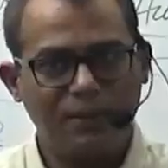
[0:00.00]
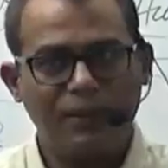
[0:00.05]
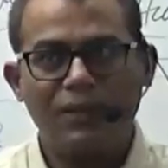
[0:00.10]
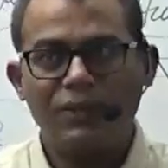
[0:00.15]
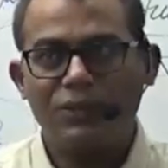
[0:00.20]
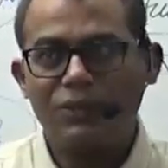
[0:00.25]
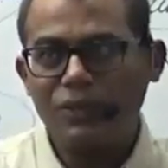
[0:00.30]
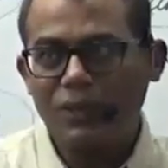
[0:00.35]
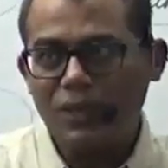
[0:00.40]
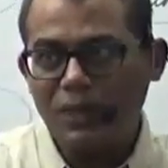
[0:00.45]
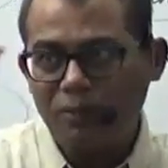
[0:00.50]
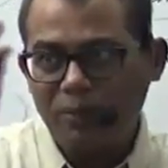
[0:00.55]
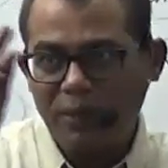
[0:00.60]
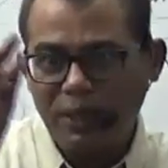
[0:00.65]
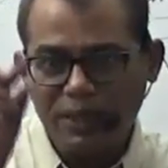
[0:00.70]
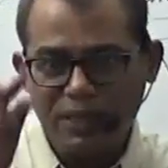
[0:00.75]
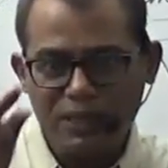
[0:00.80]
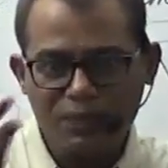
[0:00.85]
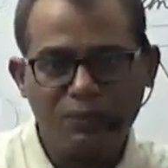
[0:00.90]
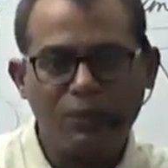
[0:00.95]
So you can
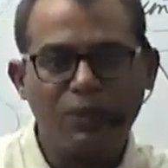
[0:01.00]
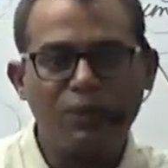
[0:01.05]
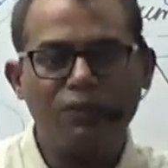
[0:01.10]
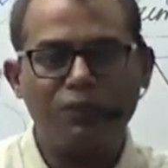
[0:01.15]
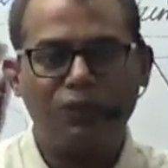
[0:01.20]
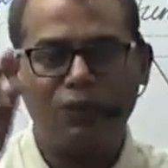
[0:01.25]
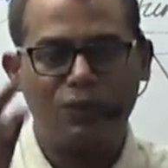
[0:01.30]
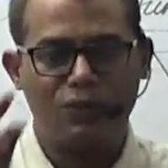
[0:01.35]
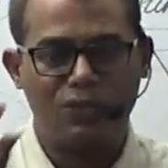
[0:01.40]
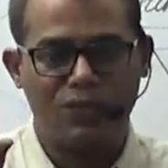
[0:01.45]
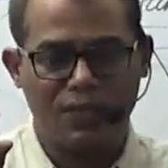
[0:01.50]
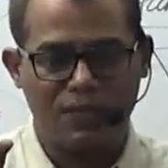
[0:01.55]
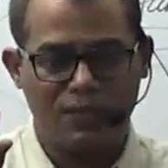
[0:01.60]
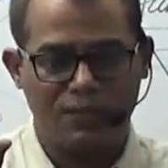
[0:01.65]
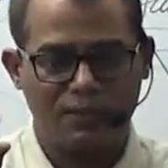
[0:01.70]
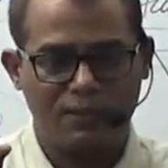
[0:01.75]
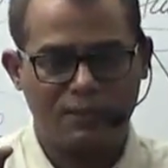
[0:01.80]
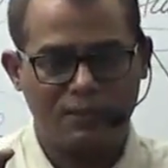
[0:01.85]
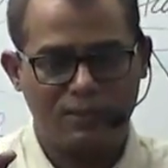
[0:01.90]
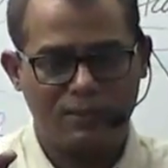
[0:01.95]
make a small flow
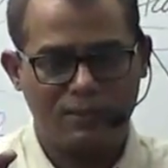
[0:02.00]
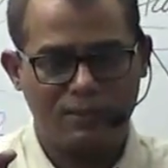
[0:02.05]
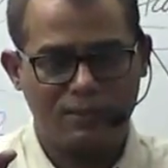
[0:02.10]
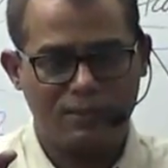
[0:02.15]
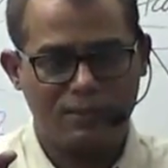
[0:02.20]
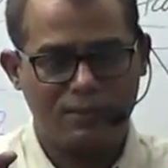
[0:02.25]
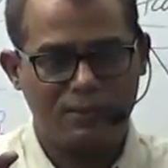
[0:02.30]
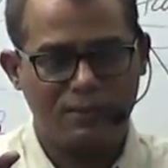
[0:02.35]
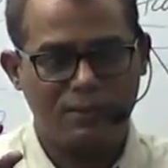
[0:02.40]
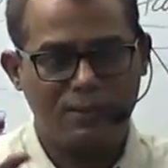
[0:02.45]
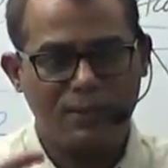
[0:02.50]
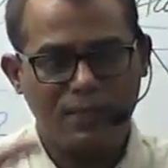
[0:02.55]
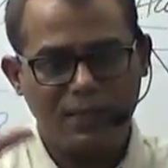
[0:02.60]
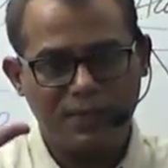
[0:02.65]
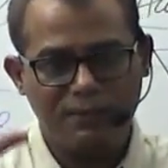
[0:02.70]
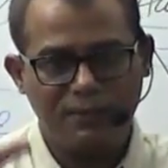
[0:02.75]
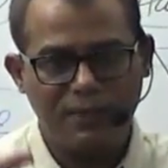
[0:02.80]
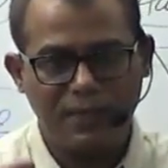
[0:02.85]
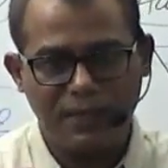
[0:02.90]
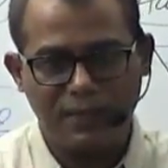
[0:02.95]
chart,
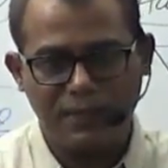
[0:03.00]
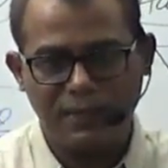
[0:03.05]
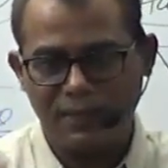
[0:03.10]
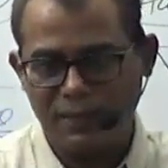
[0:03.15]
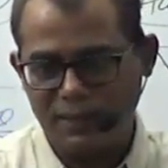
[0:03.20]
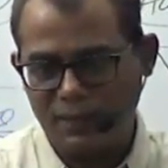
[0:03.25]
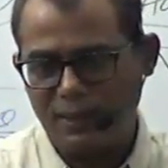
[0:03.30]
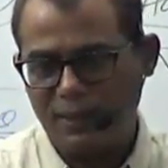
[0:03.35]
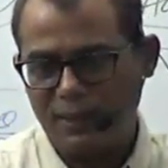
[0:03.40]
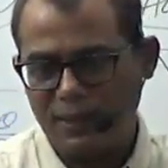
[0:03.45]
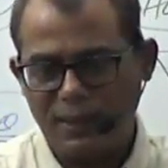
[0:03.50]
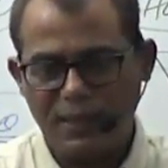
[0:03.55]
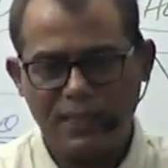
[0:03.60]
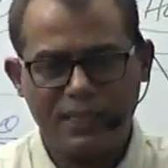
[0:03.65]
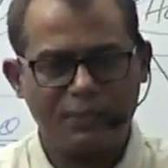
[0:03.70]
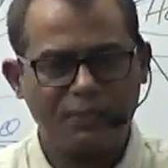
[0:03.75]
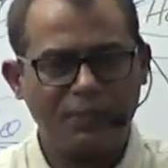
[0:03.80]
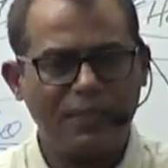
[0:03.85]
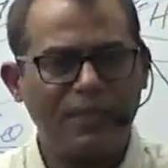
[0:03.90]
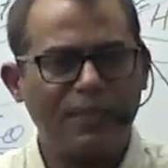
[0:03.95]
reflect that, and
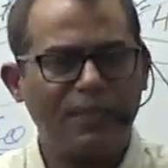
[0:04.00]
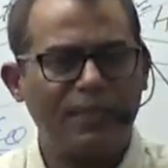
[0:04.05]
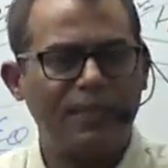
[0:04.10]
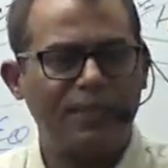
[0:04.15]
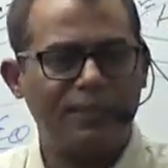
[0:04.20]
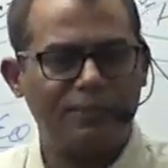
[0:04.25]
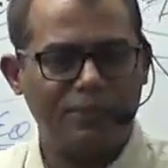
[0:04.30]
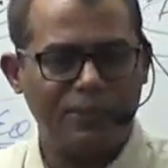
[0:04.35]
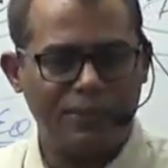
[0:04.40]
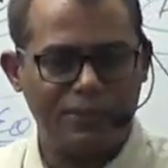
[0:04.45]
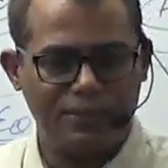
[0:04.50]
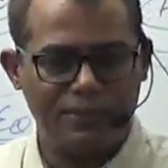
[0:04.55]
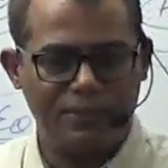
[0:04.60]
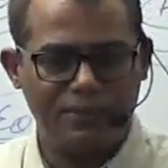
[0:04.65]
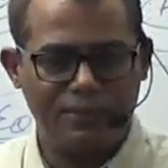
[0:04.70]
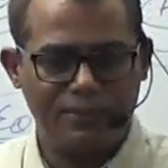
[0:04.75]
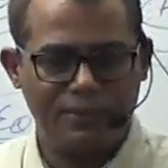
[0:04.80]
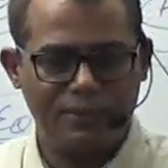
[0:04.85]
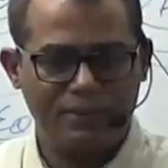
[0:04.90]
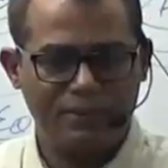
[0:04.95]
explain a little bit.
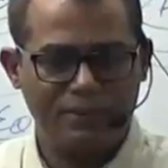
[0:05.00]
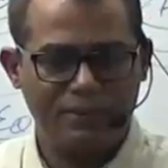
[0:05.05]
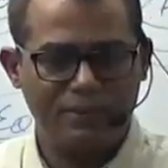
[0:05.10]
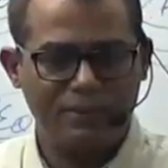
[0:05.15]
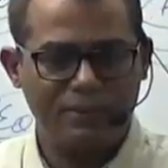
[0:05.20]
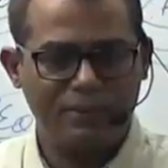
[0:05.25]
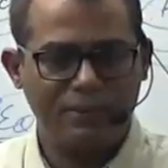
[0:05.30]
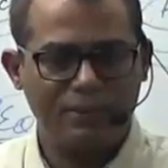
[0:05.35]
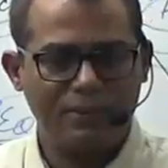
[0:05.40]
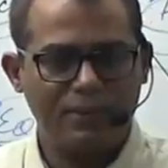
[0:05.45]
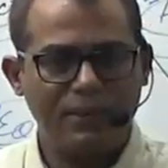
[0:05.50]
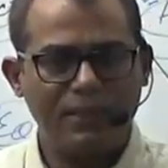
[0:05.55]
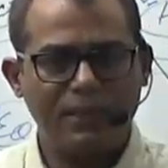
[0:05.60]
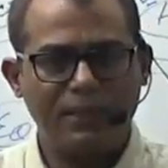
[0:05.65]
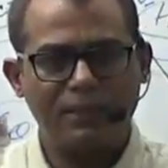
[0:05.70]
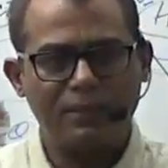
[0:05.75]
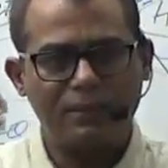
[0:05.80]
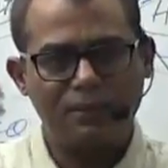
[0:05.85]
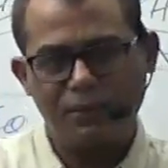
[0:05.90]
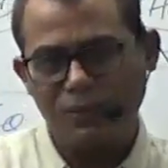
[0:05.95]
Then
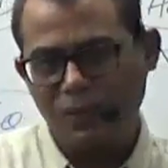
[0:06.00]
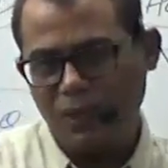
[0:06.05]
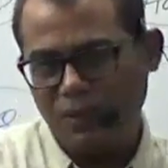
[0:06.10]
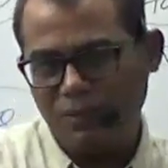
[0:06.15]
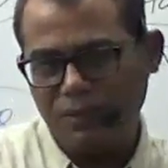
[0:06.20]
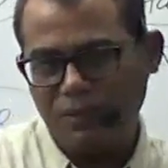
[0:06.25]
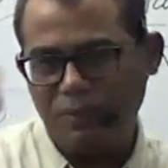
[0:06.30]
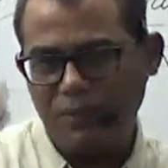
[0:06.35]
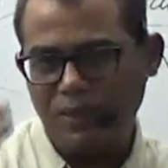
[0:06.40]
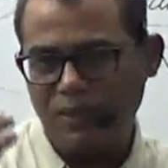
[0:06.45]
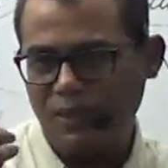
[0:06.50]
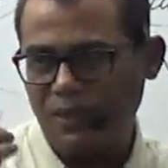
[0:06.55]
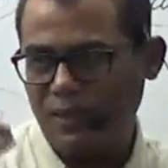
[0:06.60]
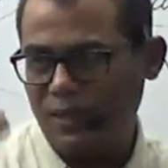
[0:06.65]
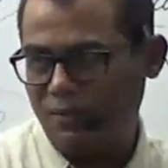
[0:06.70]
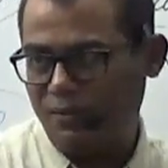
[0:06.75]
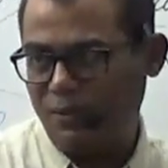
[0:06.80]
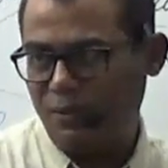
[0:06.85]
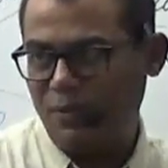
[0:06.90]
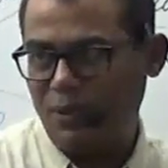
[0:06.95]
you have
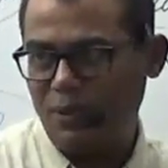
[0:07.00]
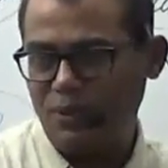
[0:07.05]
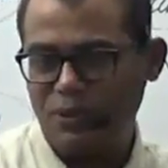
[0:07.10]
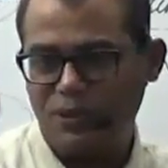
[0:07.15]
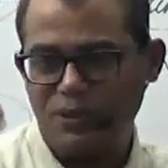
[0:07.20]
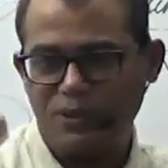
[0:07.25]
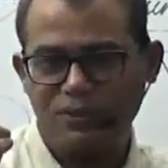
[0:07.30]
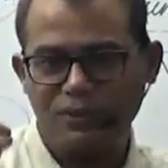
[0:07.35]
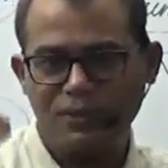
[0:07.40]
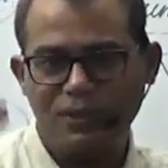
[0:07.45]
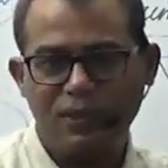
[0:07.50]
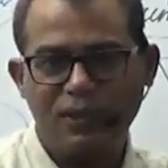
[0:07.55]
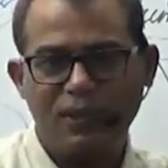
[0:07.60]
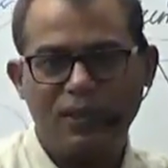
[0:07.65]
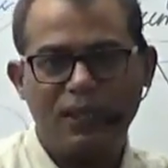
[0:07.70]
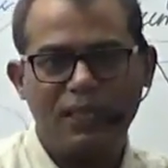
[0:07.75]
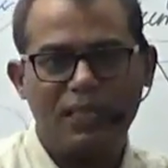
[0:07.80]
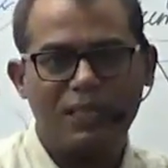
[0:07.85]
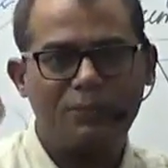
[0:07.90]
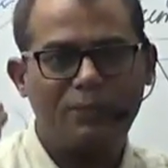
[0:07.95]
enough amount of
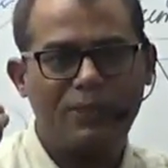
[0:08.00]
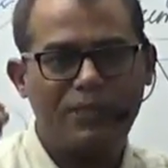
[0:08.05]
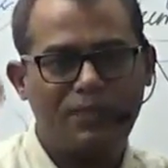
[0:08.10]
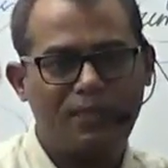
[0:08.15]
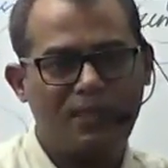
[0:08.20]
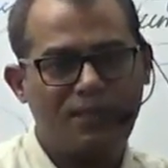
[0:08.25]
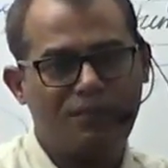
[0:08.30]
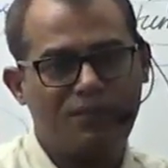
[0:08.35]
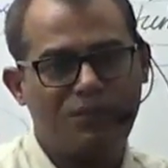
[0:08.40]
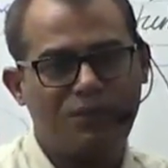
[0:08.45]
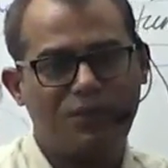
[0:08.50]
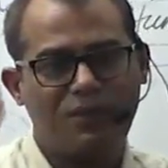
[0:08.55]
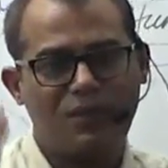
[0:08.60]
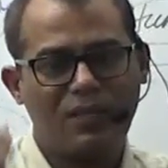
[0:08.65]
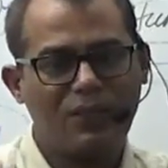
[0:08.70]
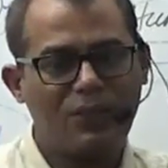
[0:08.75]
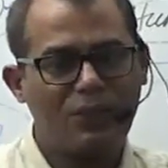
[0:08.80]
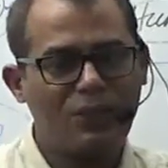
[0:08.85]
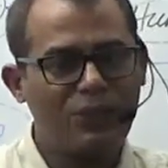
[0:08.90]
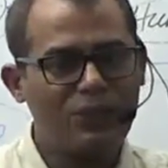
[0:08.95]
space left for
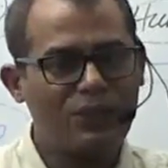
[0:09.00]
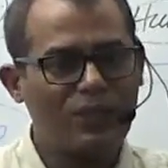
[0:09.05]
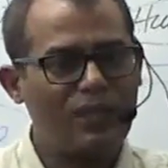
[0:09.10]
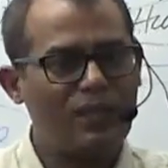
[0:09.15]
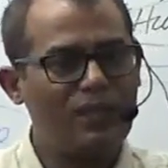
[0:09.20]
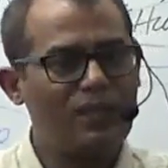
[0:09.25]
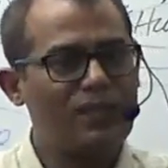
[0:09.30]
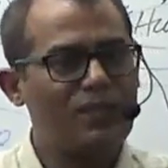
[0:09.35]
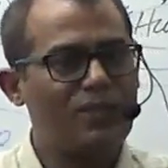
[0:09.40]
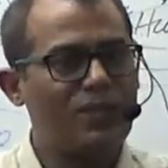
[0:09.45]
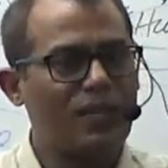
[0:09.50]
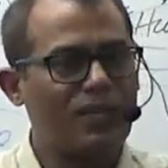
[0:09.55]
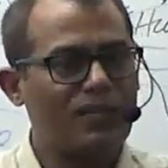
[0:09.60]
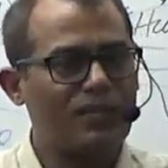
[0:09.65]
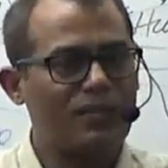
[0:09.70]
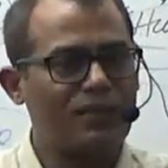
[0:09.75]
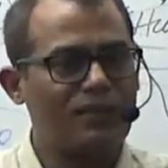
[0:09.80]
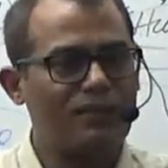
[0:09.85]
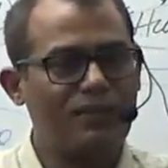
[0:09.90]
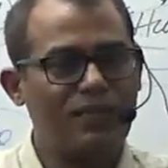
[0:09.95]
conclusion and
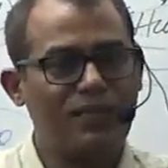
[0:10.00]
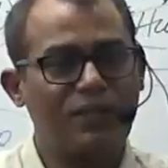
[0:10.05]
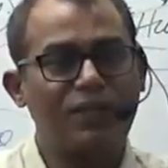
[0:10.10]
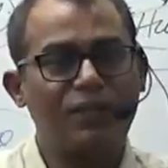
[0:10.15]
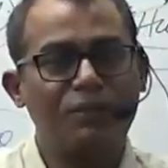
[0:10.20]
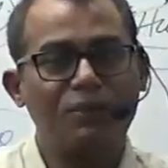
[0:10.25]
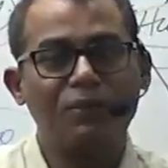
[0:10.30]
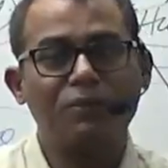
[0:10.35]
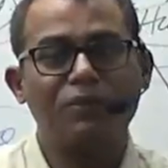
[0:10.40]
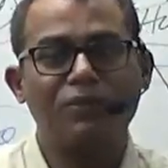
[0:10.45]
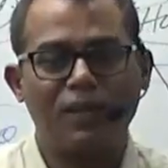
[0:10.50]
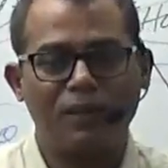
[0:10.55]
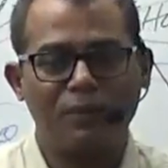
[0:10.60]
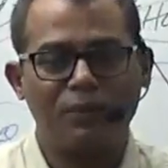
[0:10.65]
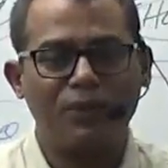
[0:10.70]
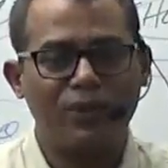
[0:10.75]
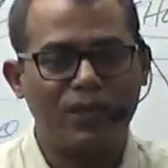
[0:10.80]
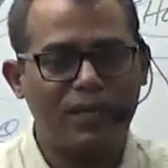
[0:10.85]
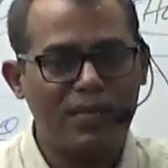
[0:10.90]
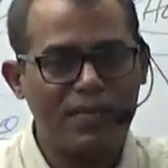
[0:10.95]
introduction, where you can be far
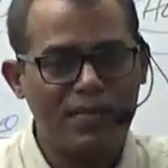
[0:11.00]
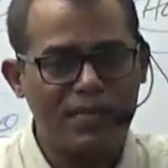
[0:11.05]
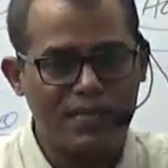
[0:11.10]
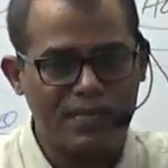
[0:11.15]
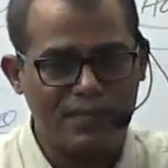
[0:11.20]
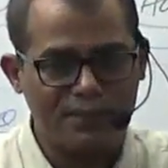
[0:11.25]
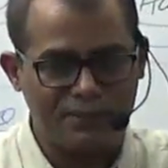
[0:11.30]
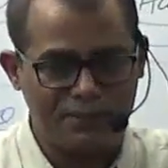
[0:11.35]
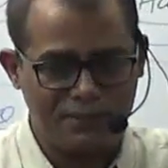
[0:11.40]
more creative.